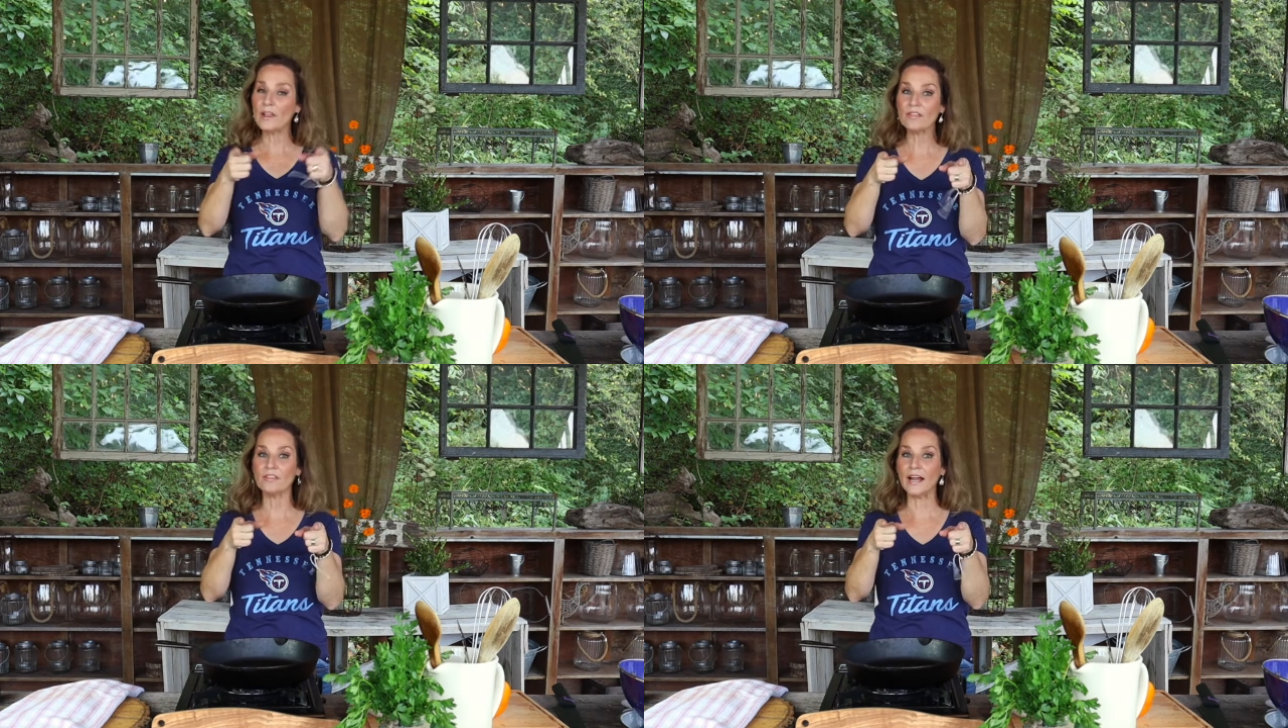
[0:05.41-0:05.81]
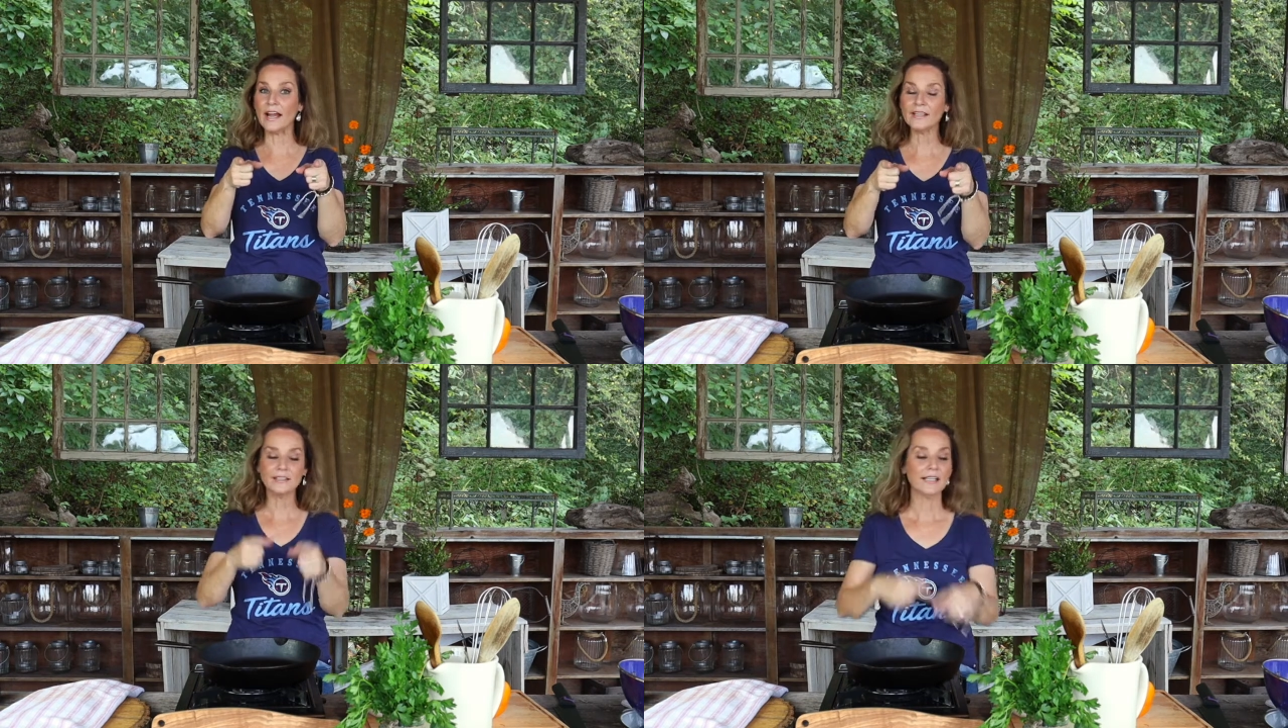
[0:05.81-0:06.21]
with
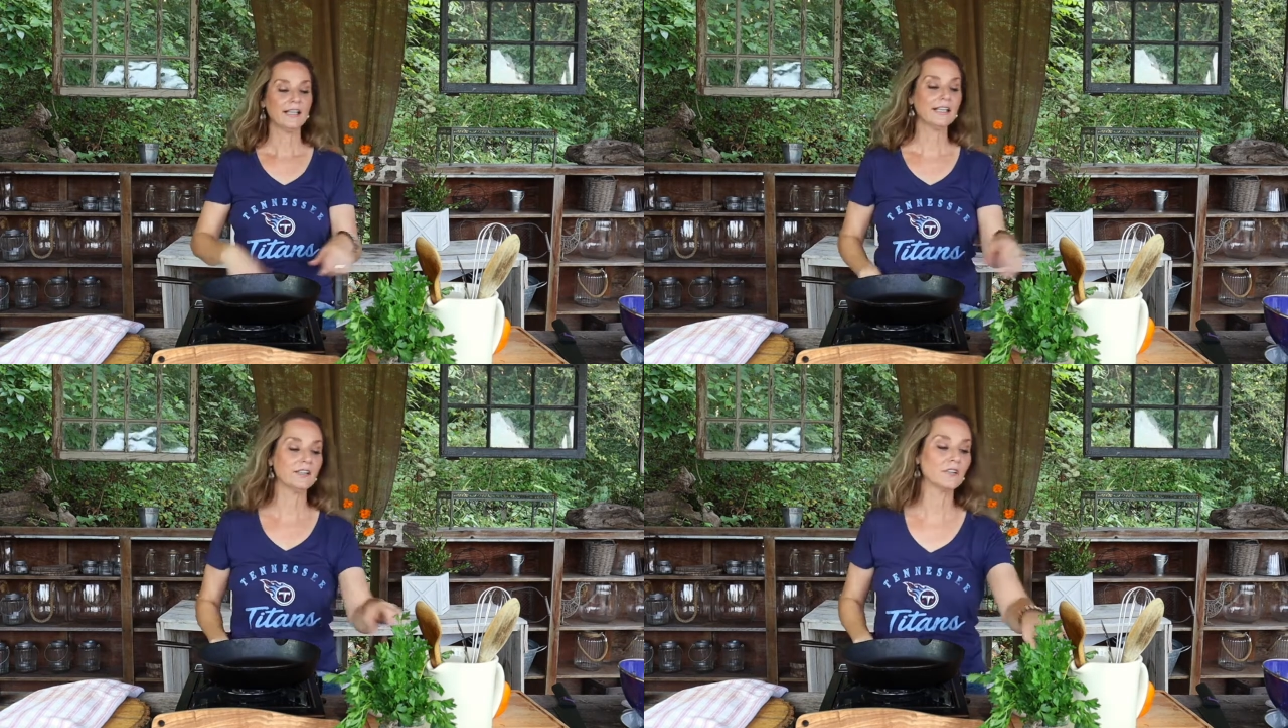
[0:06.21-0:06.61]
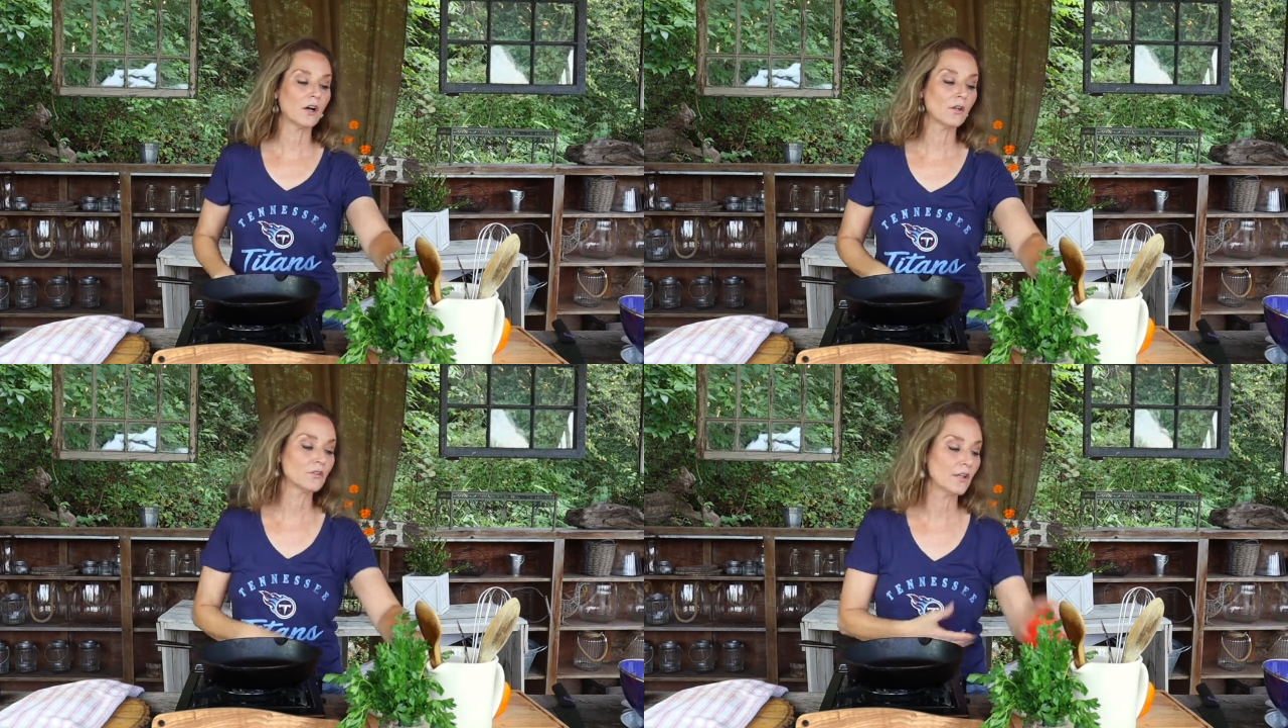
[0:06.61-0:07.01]
that, it is
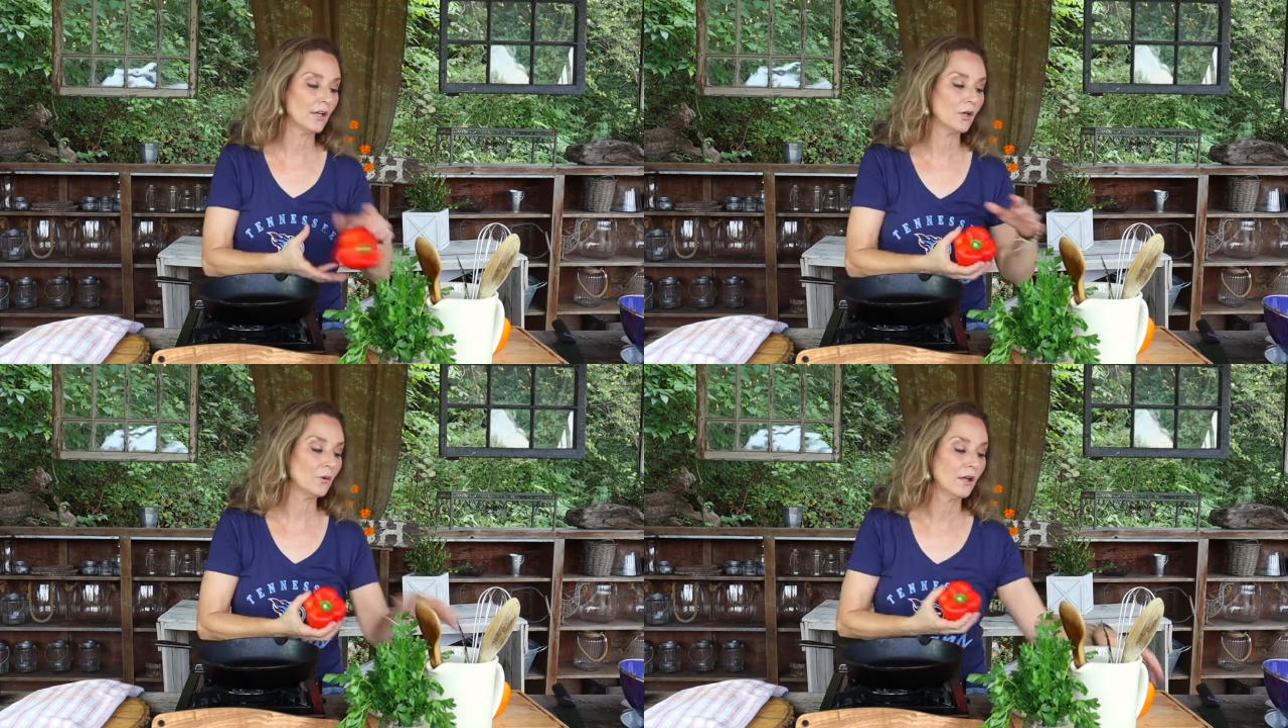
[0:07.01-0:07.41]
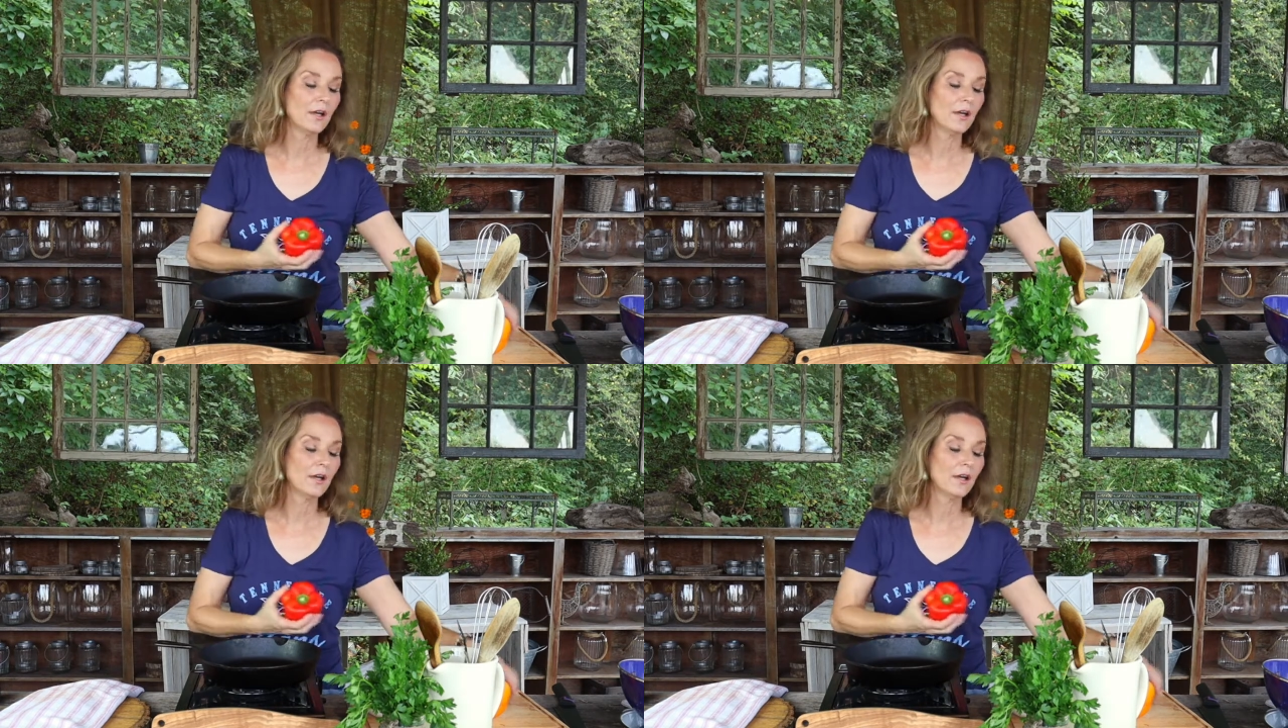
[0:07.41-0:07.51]
also